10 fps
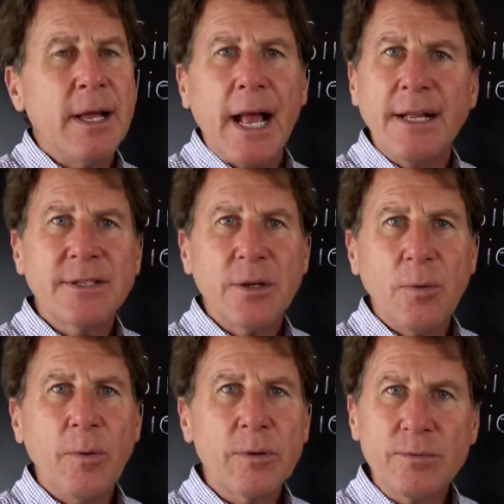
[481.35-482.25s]
And so
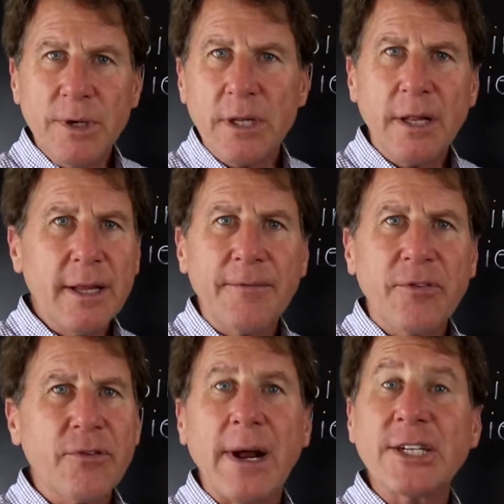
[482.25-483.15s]
we're really left
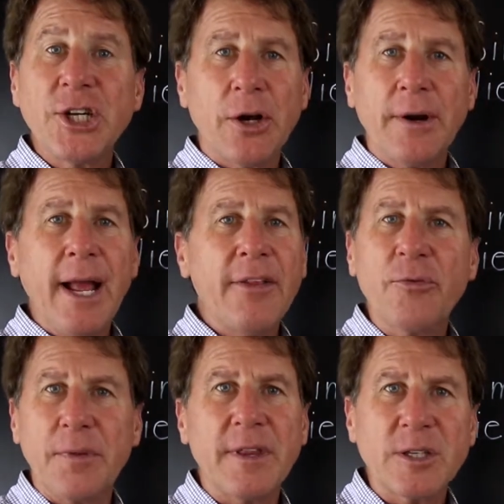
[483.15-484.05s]
scratching our
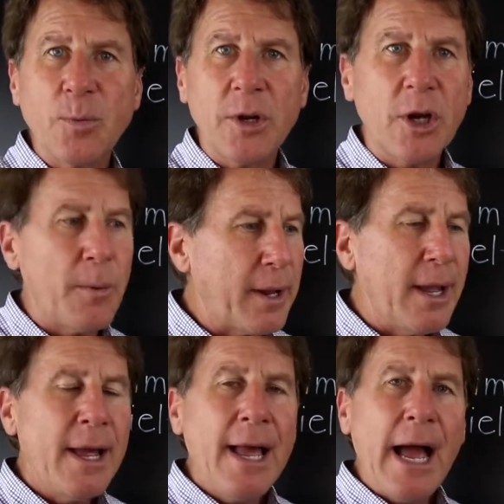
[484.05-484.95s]
heads with this one going,
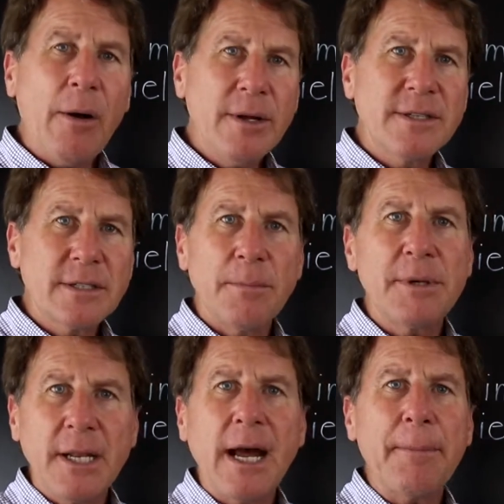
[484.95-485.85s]
how could
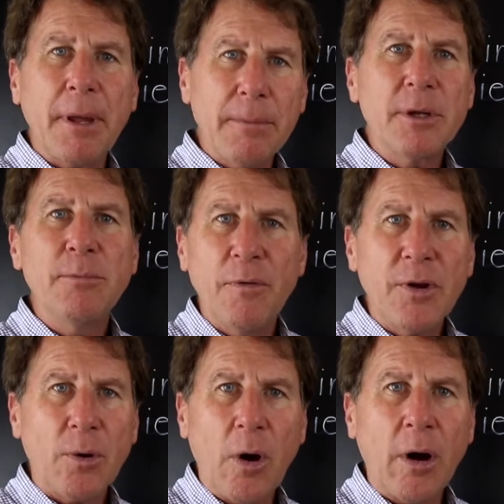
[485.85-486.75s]
somebody not be able to move
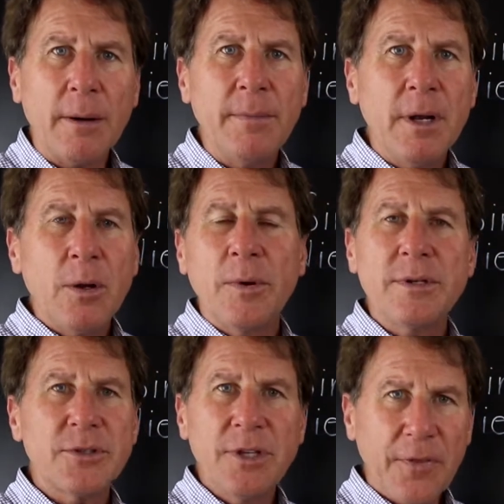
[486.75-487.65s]
their arm when
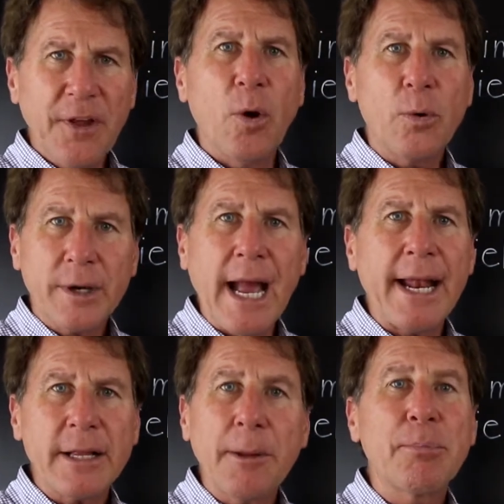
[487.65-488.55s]
there's nothing
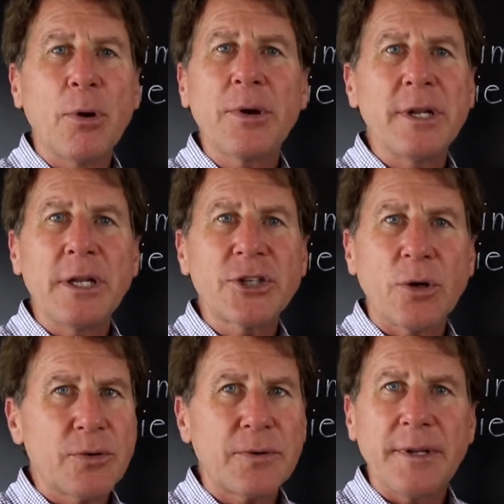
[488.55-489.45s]
organically broken in the
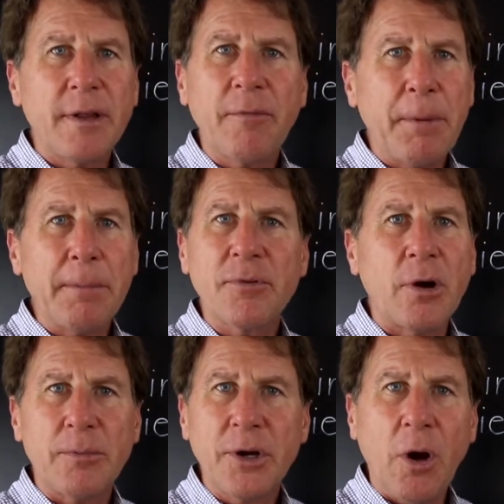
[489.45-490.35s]
shoulder and these people
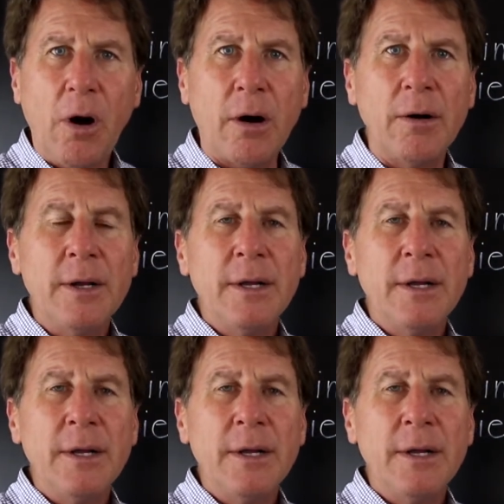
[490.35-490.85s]
don't recall?